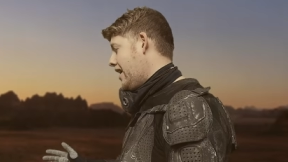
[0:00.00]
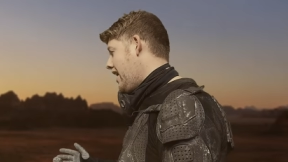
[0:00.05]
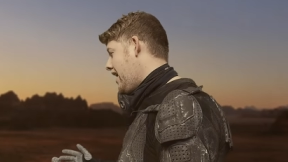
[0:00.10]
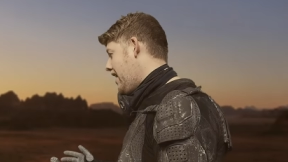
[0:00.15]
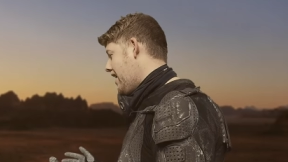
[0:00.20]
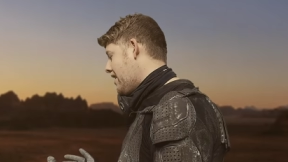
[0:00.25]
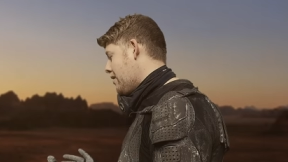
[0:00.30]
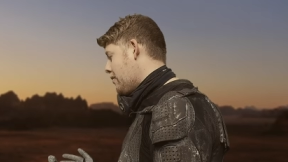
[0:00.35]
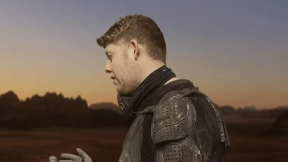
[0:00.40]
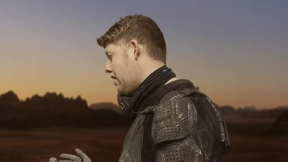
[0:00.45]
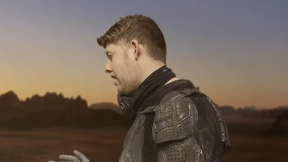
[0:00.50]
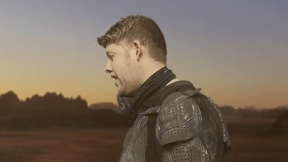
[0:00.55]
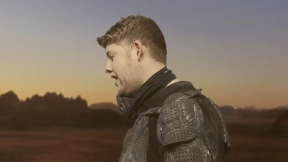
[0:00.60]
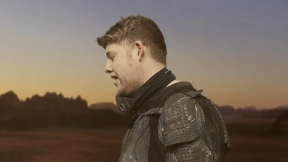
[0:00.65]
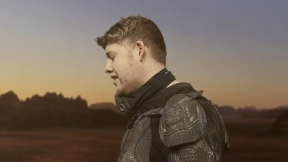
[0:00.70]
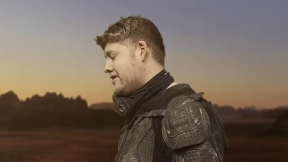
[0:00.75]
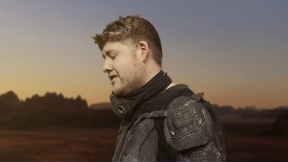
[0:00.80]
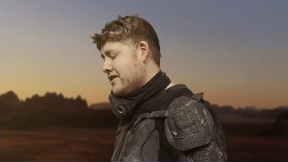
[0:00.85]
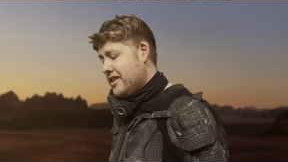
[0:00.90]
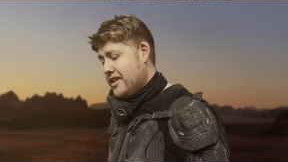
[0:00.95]

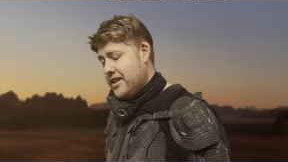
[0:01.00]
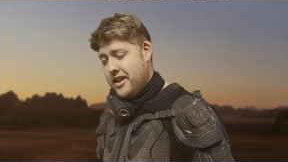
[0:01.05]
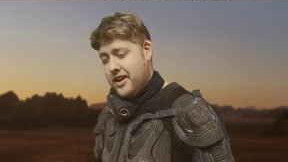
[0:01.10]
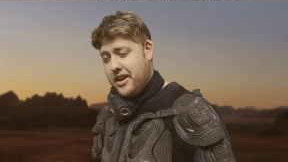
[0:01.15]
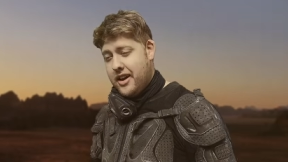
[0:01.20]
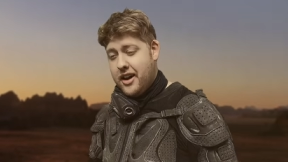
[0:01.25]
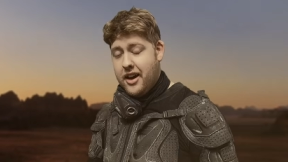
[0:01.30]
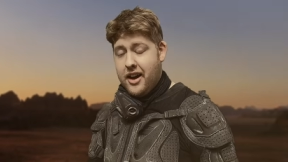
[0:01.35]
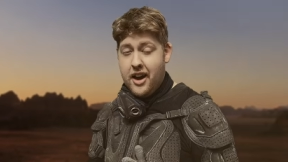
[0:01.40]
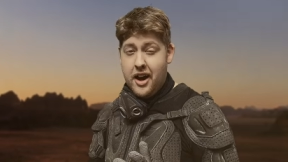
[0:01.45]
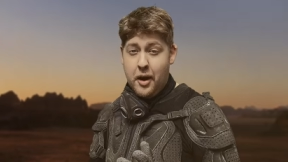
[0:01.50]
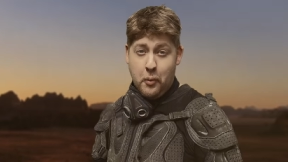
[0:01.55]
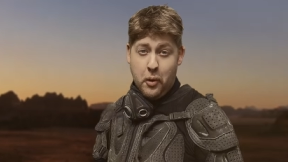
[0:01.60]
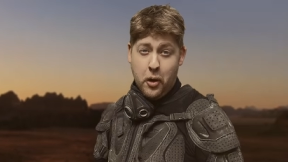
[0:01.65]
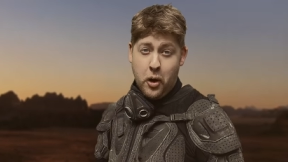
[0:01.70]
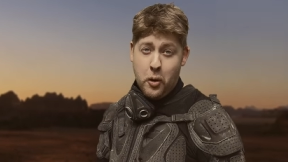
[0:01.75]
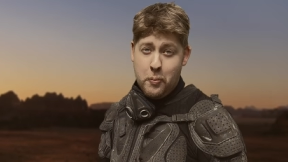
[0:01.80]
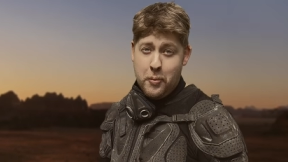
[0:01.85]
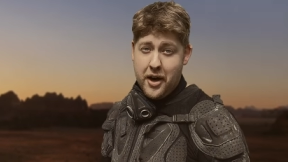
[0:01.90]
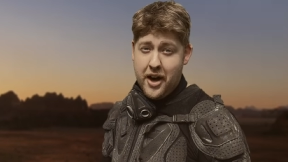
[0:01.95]
Anyways,
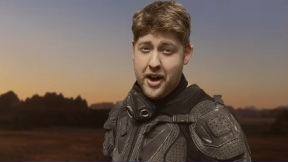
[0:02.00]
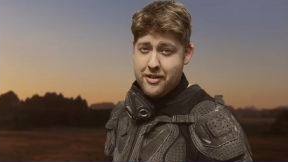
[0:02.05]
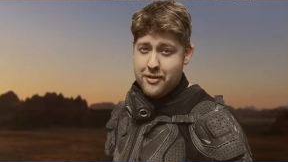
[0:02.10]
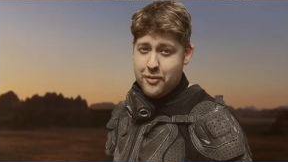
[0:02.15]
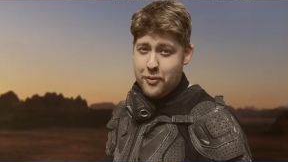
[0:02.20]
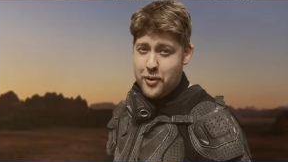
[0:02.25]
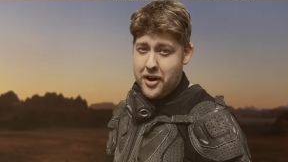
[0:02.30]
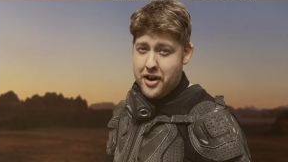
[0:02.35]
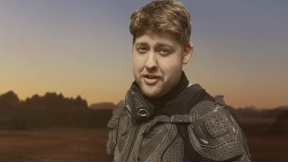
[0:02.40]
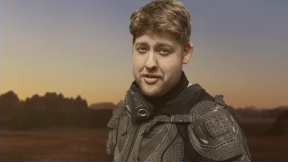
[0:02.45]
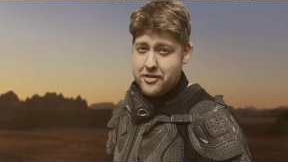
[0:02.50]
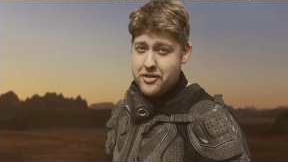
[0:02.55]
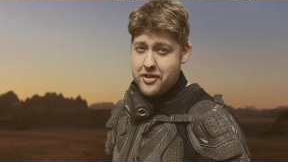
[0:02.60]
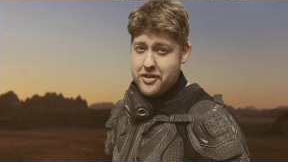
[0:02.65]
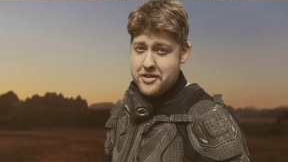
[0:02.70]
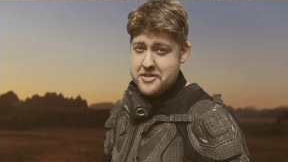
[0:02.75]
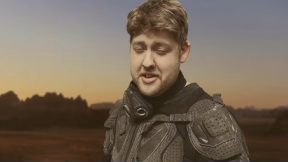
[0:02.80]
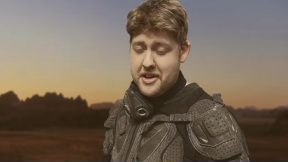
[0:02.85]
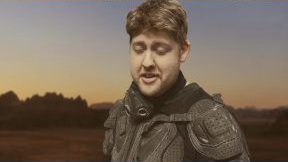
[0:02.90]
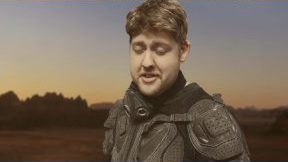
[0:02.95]
we go back to watching
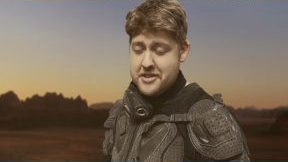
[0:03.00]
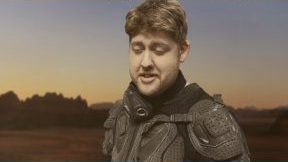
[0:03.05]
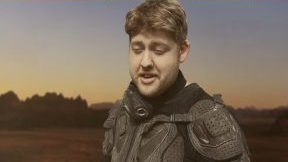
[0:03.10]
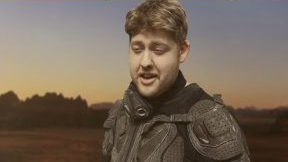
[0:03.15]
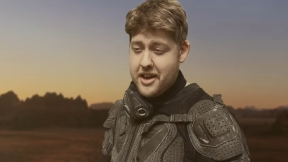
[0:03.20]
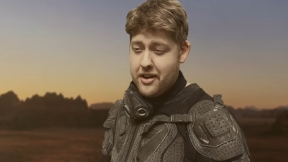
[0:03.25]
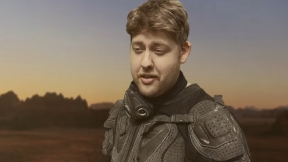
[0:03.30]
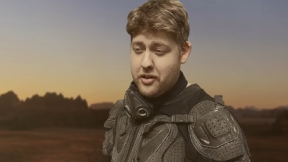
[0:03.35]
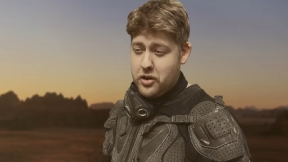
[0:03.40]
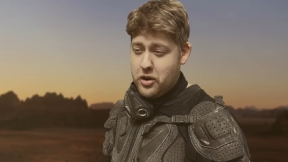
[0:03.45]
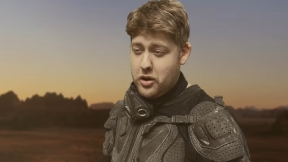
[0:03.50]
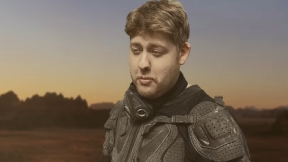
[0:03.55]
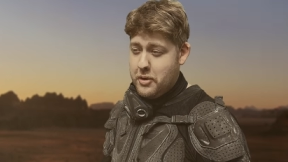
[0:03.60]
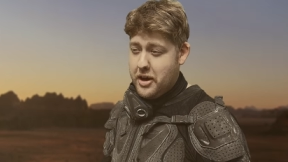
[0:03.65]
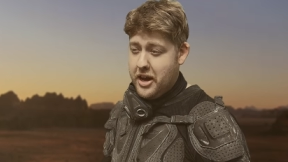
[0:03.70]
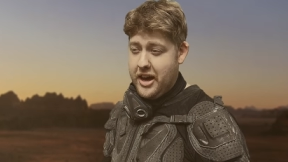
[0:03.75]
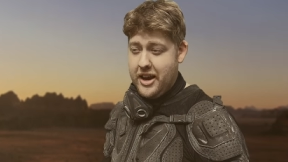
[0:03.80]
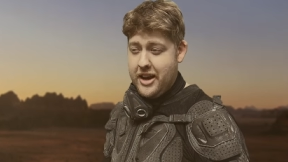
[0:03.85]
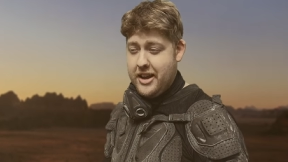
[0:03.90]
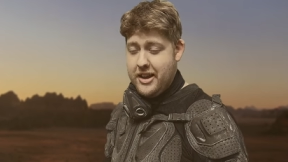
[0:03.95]
the sunset a little
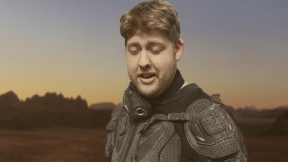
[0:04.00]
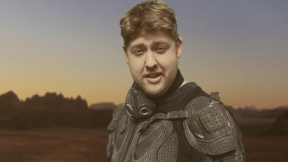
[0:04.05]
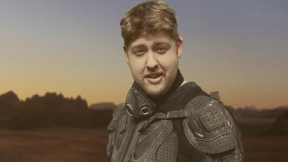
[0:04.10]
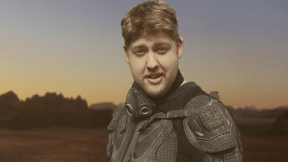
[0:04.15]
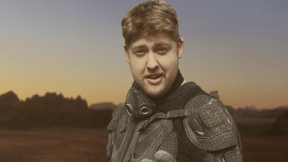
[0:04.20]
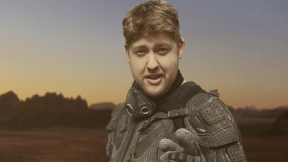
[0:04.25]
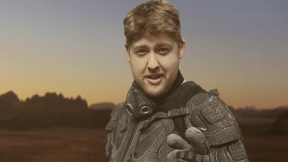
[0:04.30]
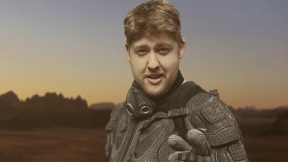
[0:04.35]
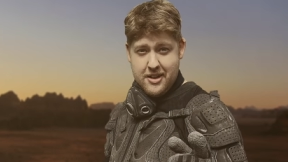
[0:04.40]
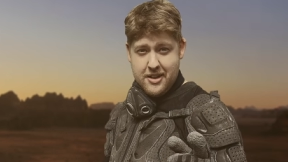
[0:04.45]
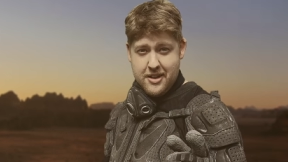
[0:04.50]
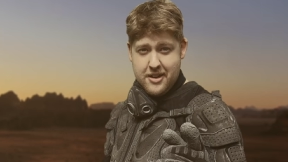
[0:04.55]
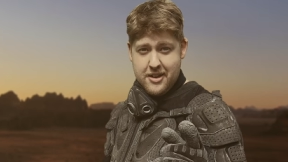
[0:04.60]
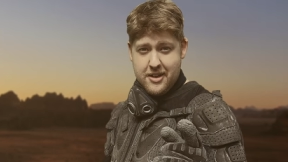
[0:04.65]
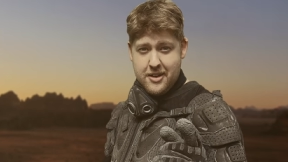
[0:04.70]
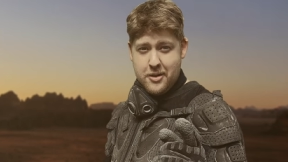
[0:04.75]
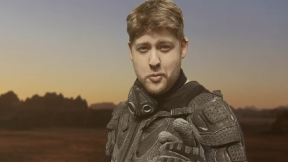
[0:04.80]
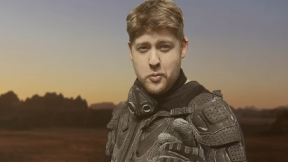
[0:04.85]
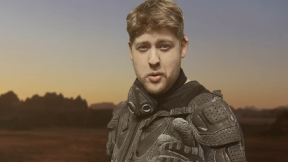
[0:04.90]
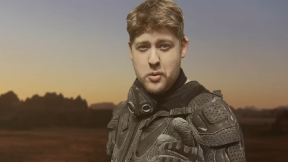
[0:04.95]
bit.
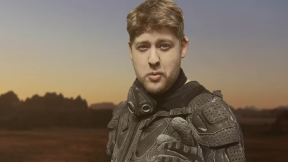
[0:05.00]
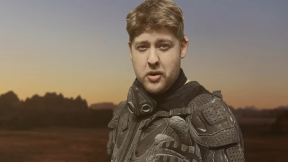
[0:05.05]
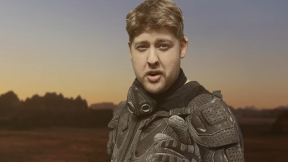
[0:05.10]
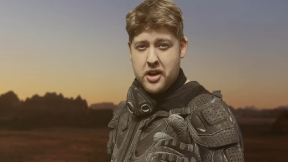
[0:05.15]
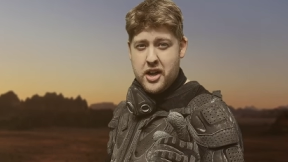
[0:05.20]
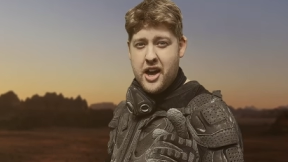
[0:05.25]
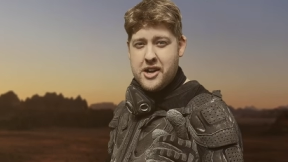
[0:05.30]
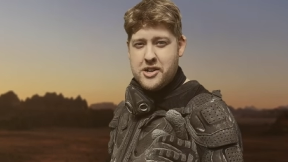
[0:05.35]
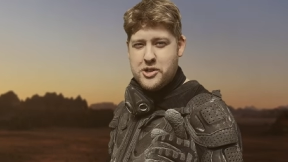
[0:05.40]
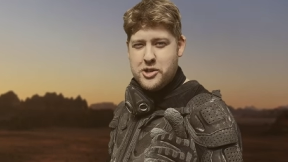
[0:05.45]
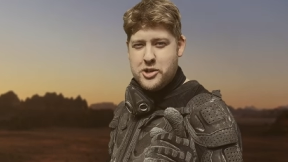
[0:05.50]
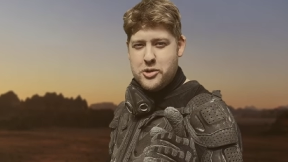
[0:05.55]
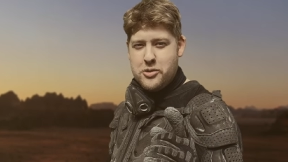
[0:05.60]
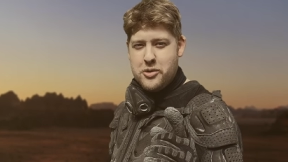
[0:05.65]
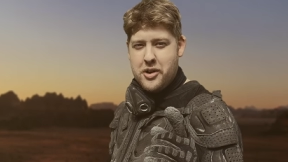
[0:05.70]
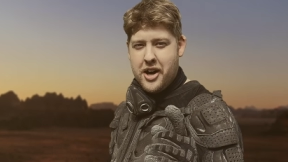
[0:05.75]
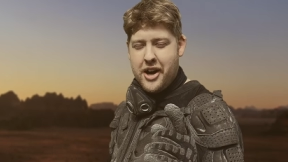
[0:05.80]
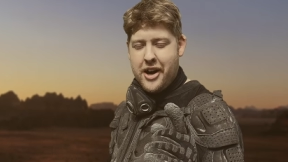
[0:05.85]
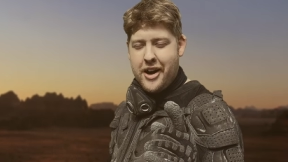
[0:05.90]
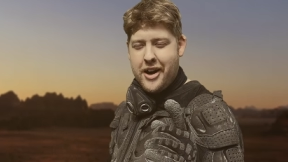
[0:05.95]
We will catch
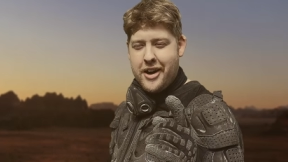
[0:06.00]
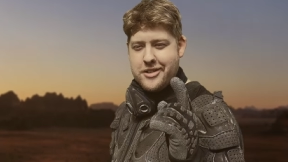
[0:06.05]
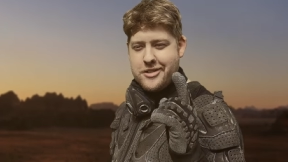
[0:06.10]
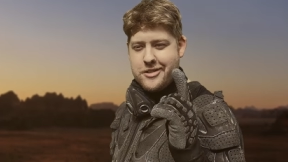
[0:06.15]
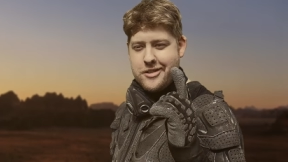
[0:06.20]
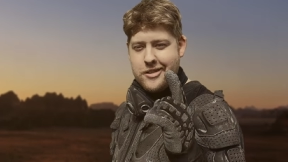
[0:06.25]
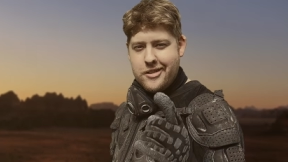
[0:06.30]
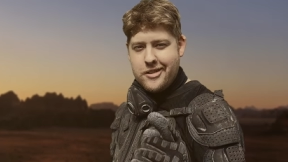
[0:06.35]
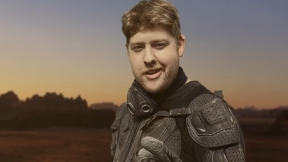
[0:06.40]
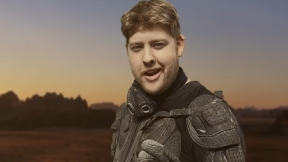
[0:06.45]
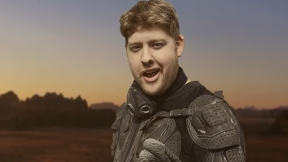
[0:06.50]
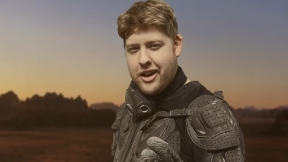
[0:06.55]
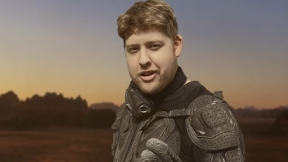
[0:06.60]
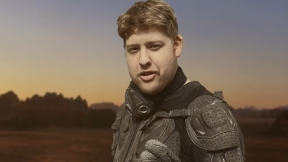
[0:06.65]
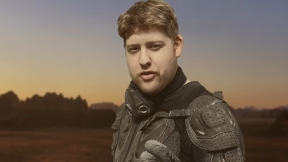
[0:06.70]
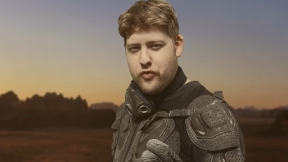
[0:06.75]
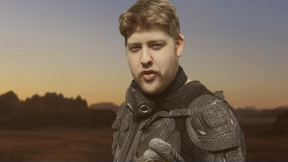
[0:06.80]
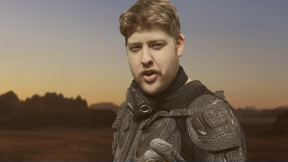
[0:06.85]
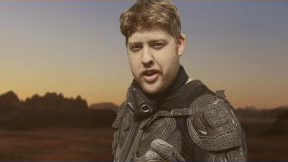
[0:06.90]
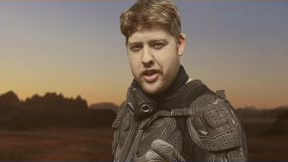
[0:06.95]
you guys
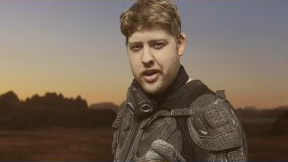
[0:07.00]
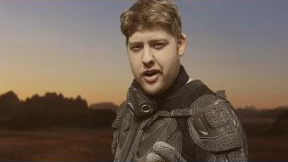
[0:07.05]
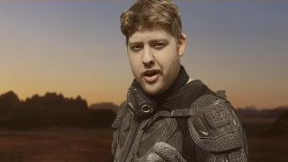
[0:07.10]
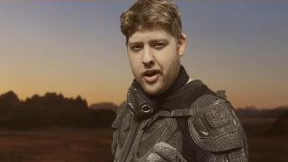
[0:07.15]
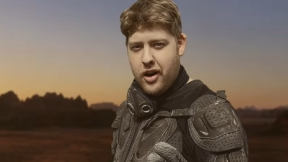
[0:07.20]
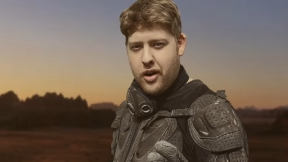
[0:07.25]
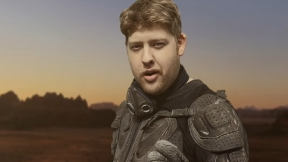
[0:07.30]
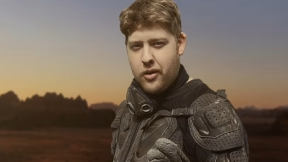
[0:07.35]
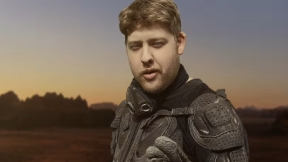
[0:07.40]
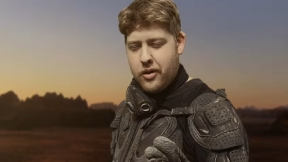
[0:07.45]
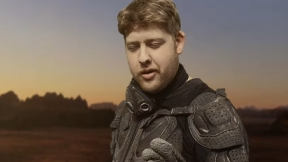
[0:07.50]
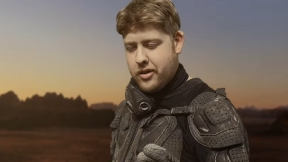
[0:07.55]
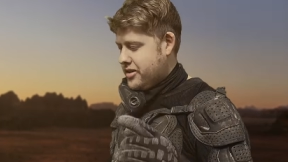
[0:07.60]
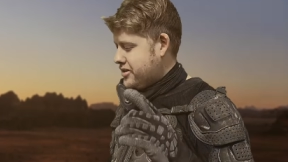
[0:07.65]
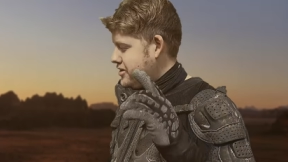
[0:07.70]
next video.